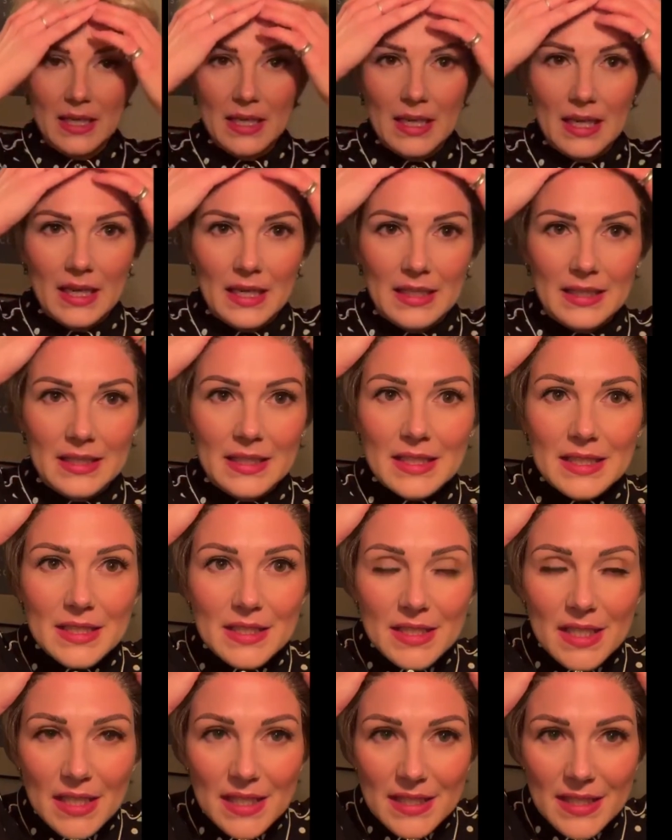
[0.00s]
and it
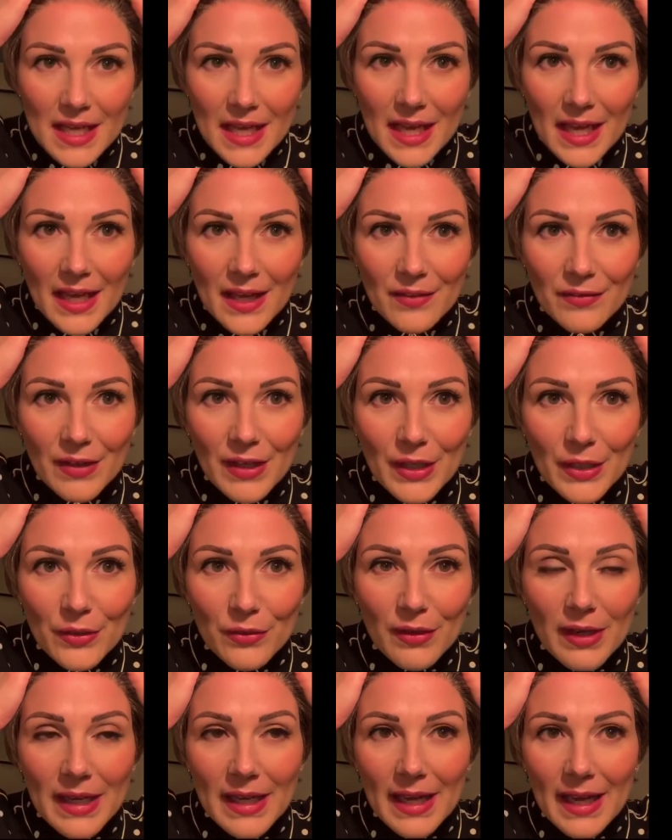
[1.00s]
does have a
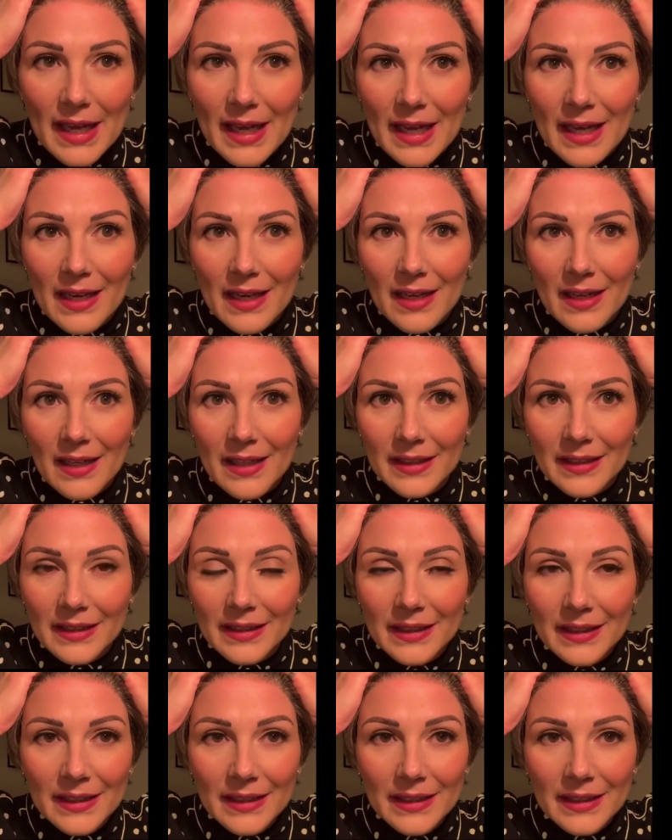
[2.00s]
great hairline